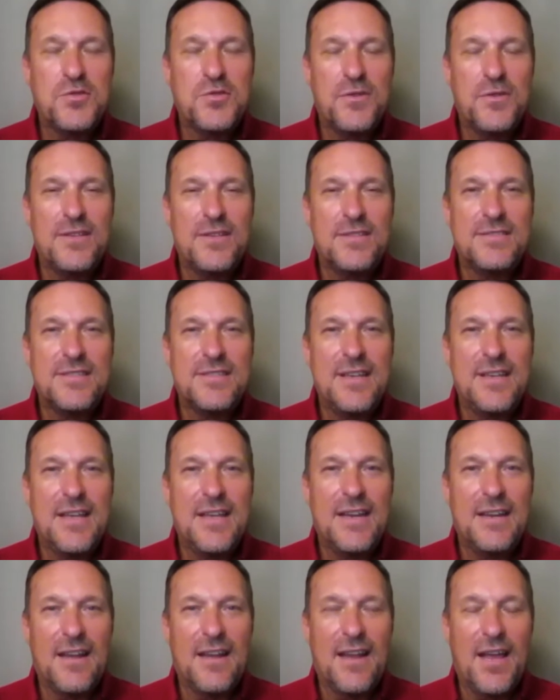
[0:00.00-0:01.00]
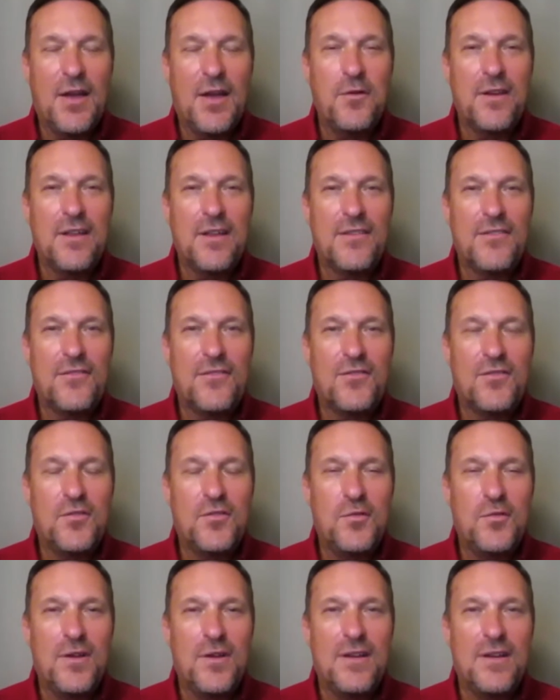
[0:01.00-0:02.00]
to us and allowing us
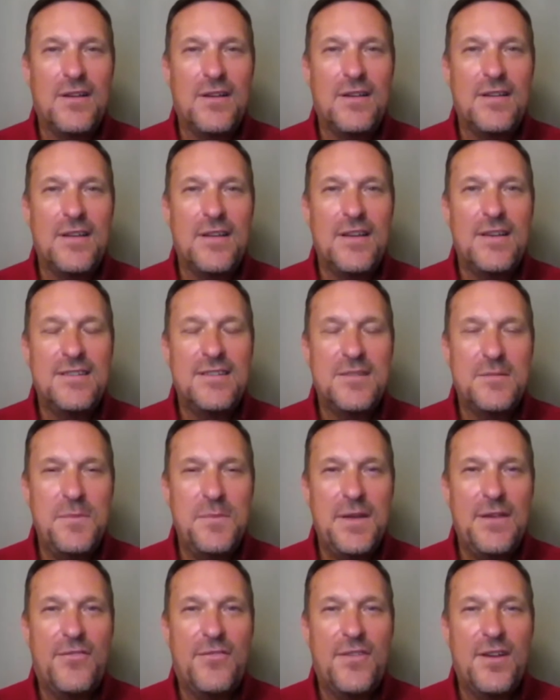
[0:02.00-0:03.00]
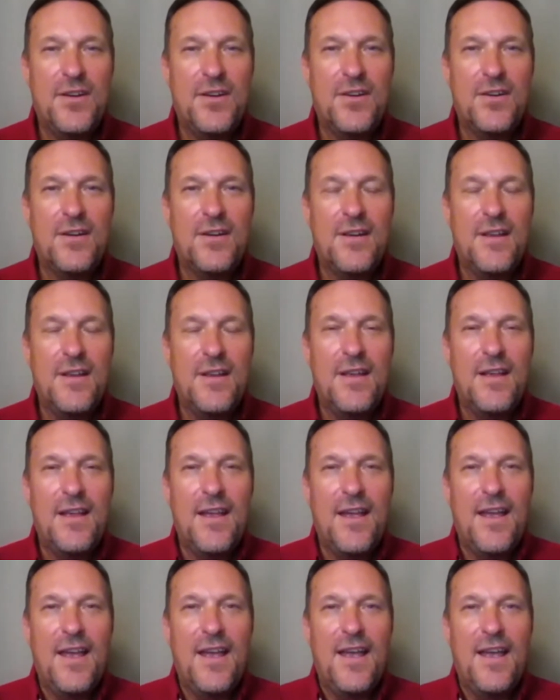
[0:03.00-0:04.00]
to meet there
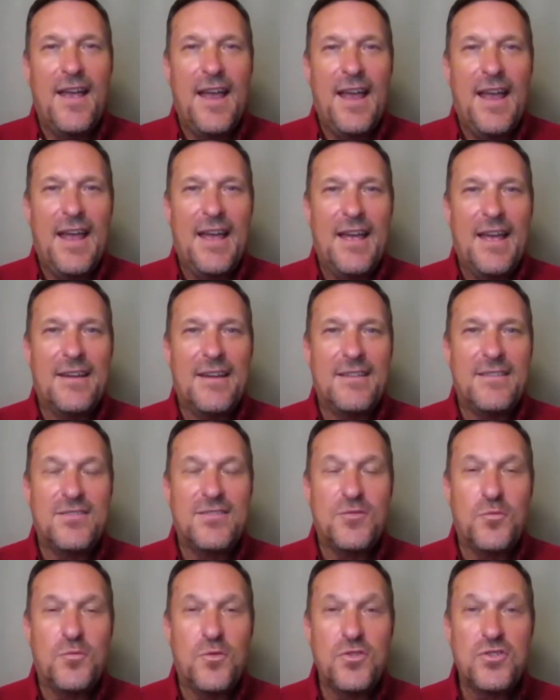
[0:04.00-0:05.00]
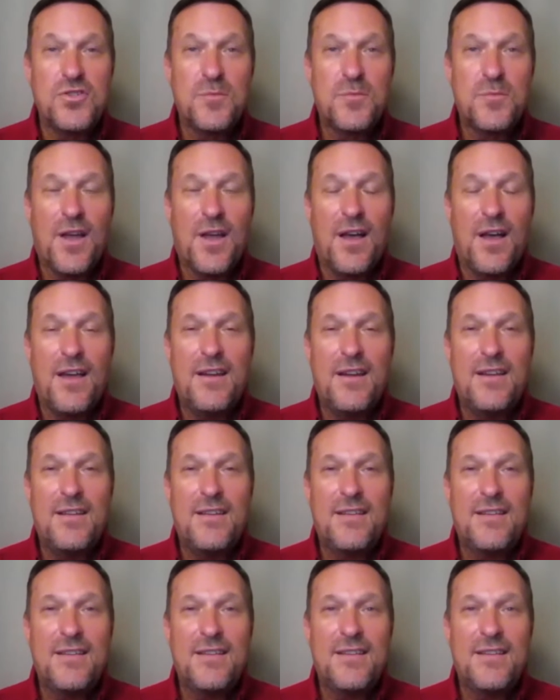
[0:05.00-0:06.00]
and to worship God
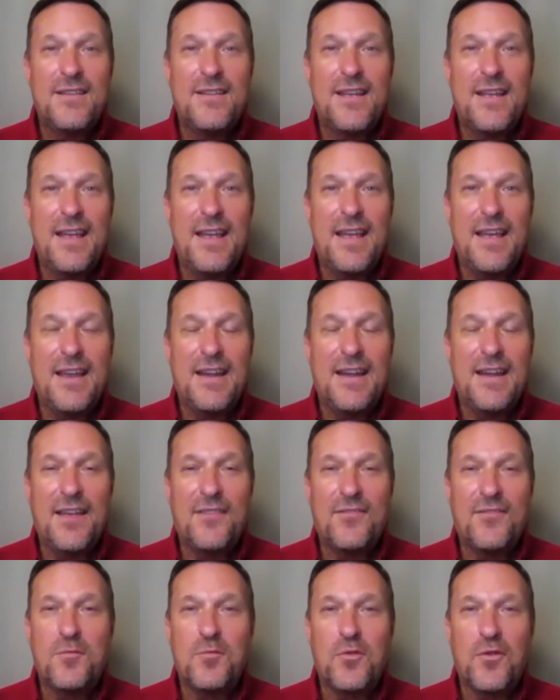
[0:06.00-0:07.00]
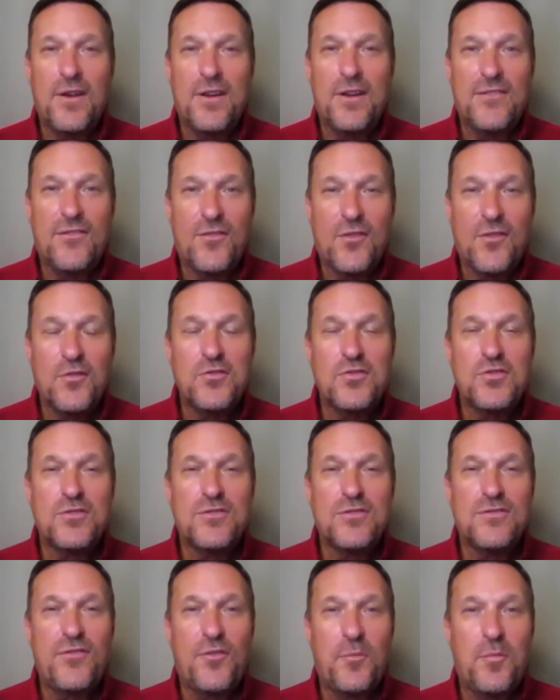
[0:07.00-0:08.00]
and have some great
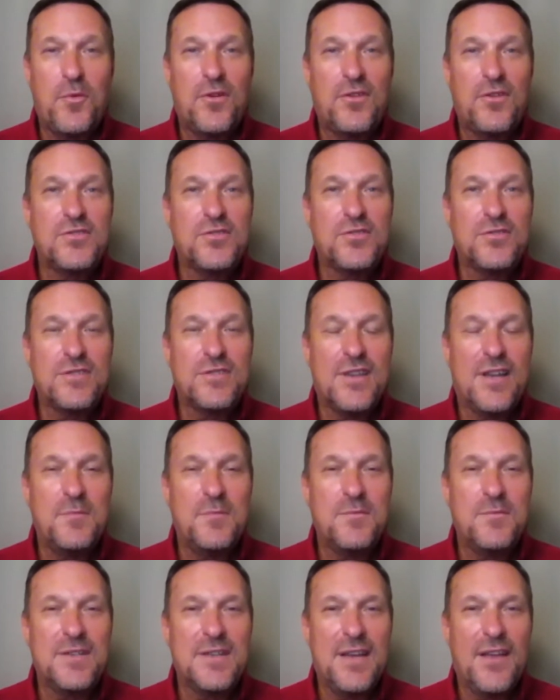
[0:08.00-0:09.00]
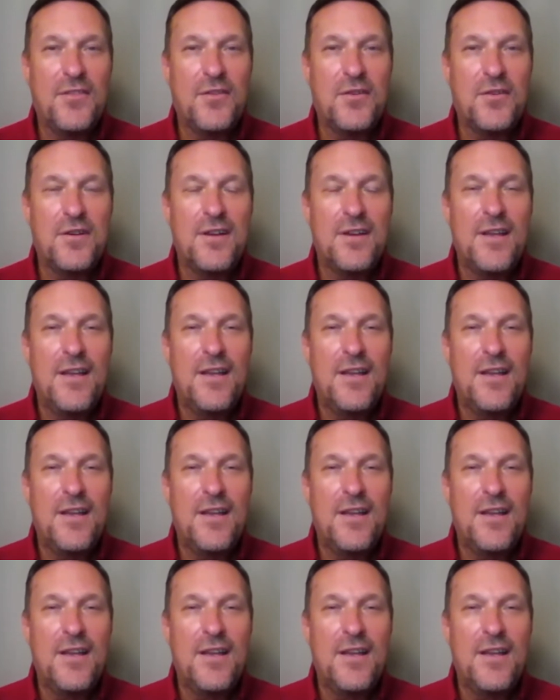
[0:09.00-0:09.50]
social, spiritual time together.